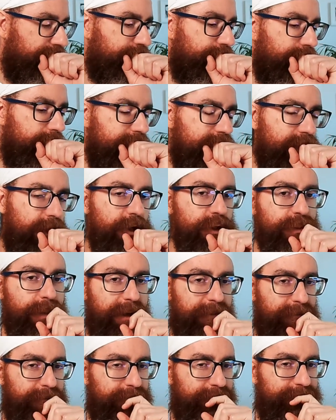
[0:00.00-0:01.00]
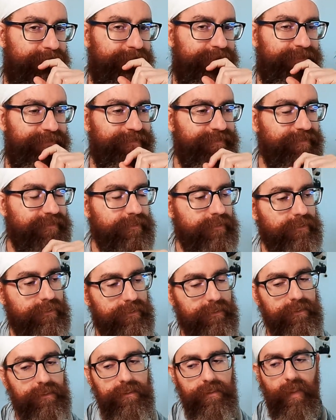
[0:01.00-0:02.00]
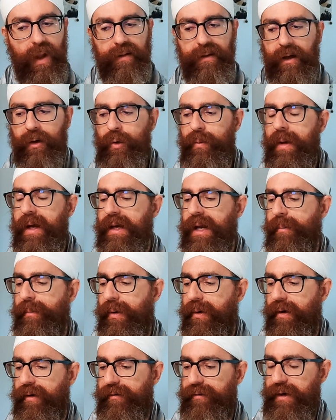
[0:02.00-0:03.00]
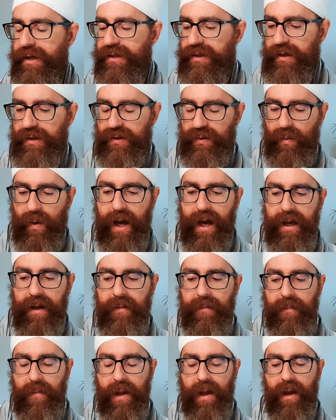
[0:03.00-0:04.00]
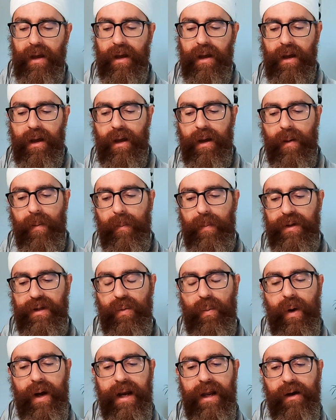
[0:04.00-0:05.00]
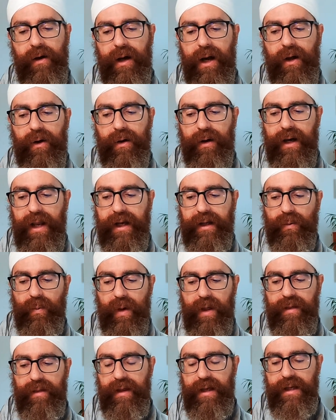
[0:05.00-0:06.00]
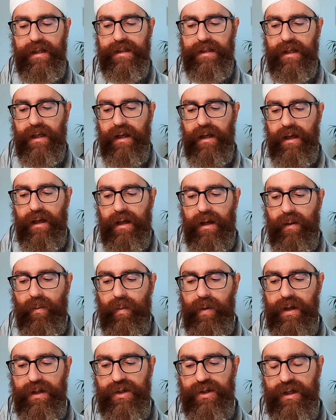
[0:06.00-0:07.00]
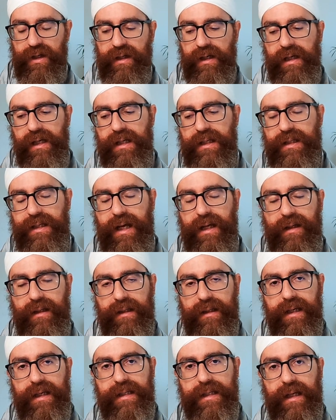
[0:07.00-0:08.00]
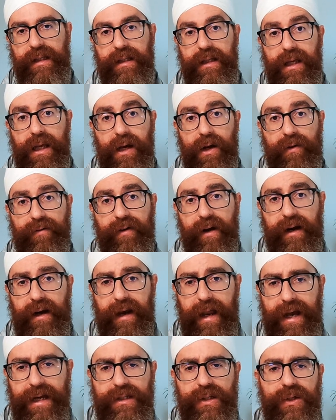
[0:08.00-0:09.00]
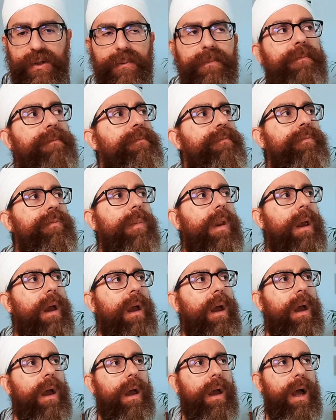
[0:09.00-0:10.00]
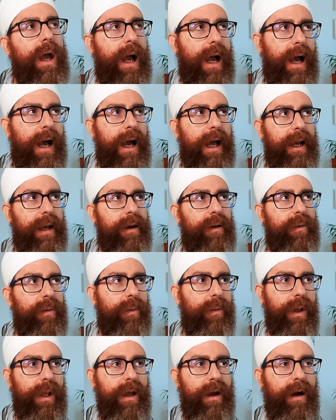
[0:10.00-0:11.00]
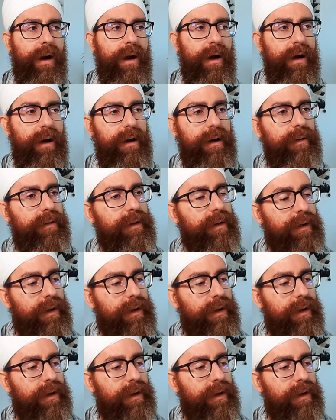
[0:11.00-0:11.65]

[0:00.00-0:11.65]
Excuse me. There could be a number of reasons why. The one I'm going to connect with is we generally chant this at the end of a class, and we are